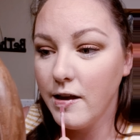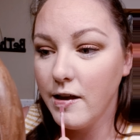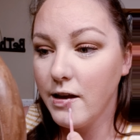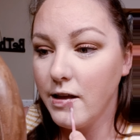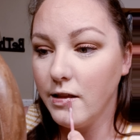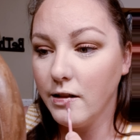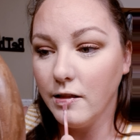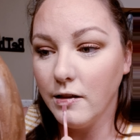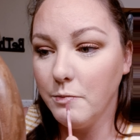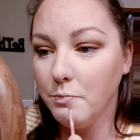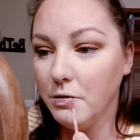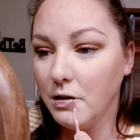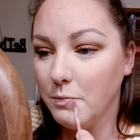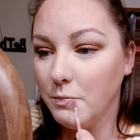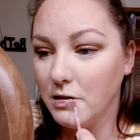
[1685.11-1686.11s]
And the lip
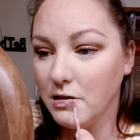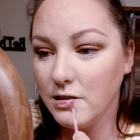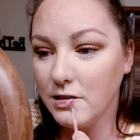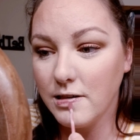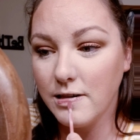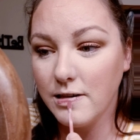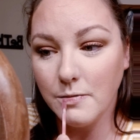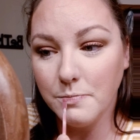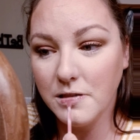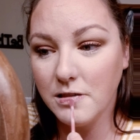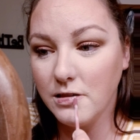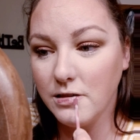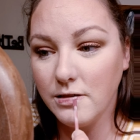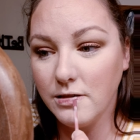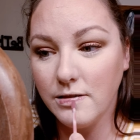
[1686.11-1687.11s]
plumper just helps
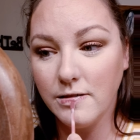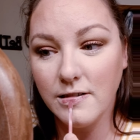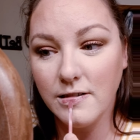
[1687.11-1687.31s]
to